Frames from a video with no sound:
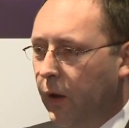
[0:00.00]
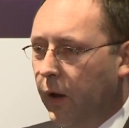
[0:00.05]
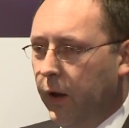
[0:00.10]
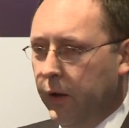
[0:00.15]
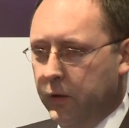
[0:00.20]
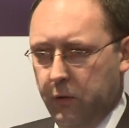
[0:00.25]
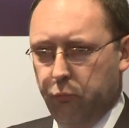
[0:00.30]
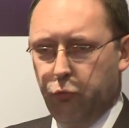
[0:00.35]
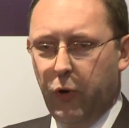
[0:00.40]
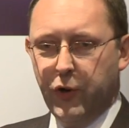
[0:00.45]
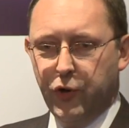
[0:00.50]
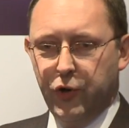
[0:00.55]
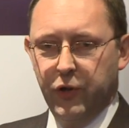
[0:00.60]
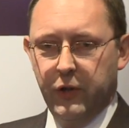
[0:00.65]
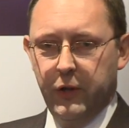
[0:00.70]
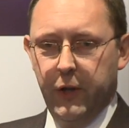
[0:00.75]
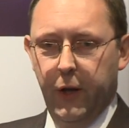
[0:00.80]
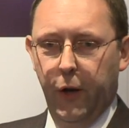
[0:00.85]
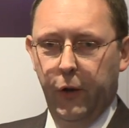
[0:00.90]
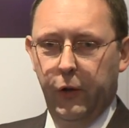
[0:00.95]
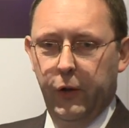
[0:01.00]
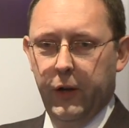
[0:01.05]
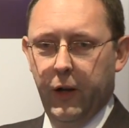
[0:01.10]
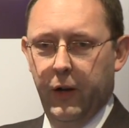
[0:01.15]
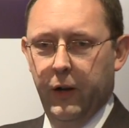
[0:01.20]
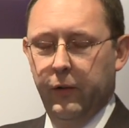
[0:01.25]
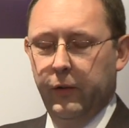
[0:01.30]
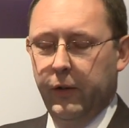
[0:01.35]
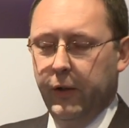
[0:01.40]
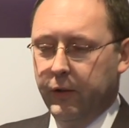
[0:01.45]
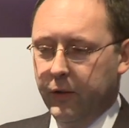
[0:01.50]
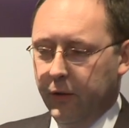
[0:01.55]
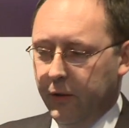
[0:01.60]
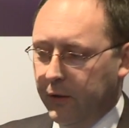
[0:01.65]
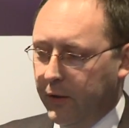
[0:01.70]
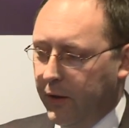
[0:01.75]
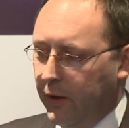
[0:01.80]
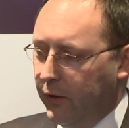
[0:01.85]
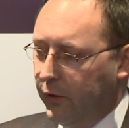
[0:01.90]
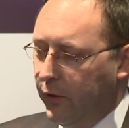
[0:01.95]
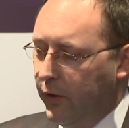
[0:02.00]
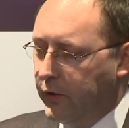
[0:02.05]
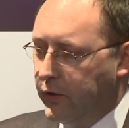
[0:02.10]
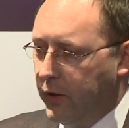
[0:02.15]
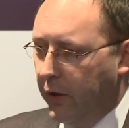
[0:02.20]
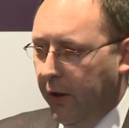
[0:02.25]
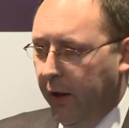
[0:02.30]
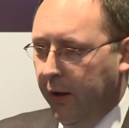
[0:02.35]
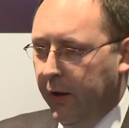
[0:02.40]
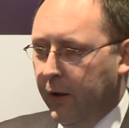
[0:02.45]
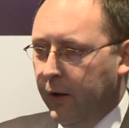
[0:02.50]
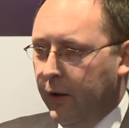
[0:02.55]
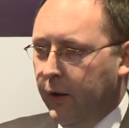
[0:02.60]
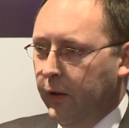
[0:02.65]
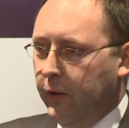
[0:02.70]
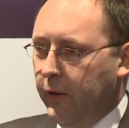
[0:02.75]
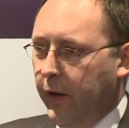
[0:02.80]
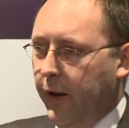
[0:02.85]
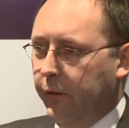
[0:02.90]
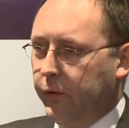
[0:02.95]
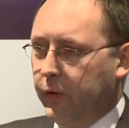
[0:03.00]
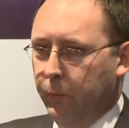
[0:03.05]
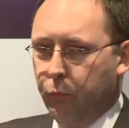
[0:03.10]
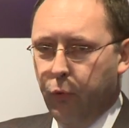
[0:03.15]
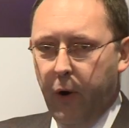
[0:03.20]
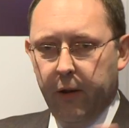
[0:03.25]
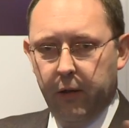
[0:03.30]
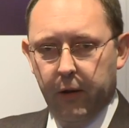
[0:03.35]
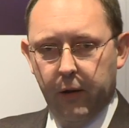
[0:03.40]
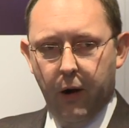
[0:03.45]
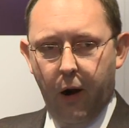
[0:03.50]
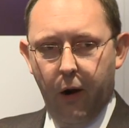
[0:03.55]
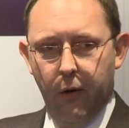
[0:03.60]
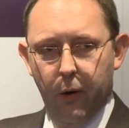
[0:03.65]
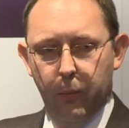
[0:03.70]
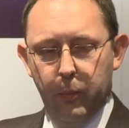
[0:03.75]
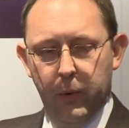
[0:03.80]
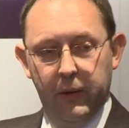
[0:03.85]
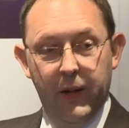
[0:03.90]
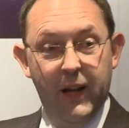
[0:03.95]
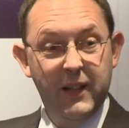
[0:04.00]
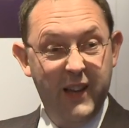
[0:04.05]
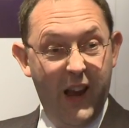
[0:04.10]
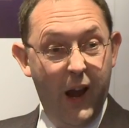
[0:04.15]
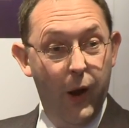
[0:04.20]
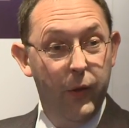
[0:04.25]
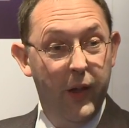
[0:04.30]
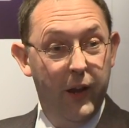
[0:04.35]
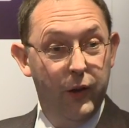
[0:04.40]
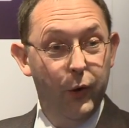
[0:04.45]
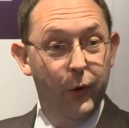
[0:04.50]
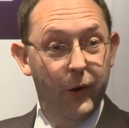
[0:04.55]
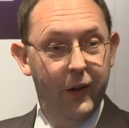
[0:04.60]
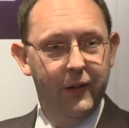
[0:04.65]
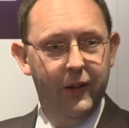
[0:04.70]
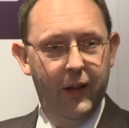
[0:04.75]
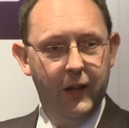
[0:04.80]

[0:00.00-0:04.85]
it's precious, you know, you kind of need to kind of do it. So they have to break the car up, and that's how they do it.